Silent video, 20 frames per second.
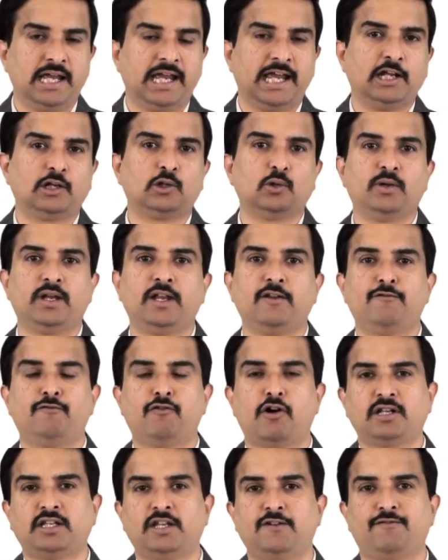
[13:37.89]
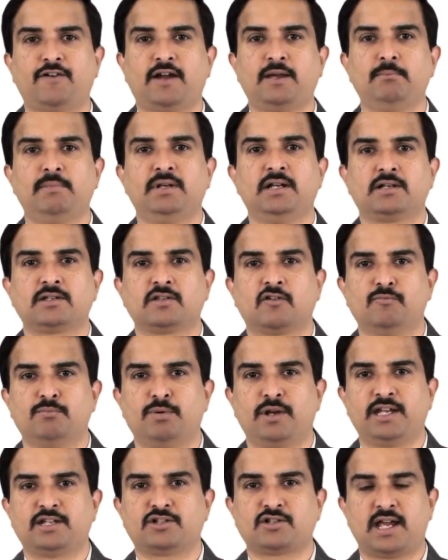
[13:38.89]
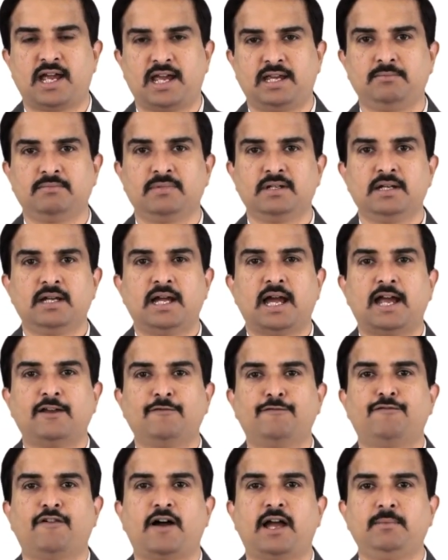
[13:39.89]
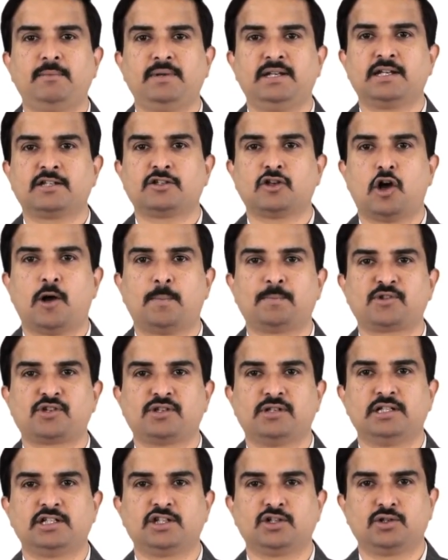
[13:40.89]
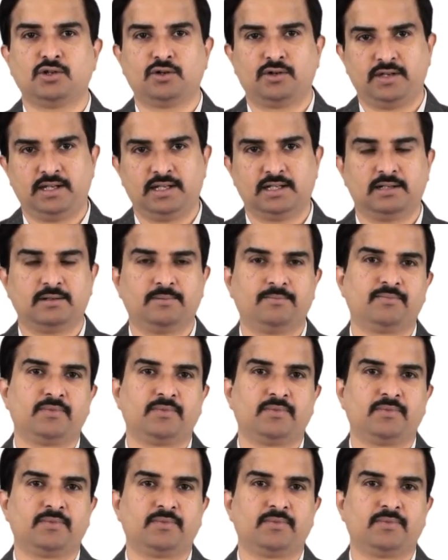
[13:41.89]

including 45 minutes of break time and 5 minutes optional tutorial.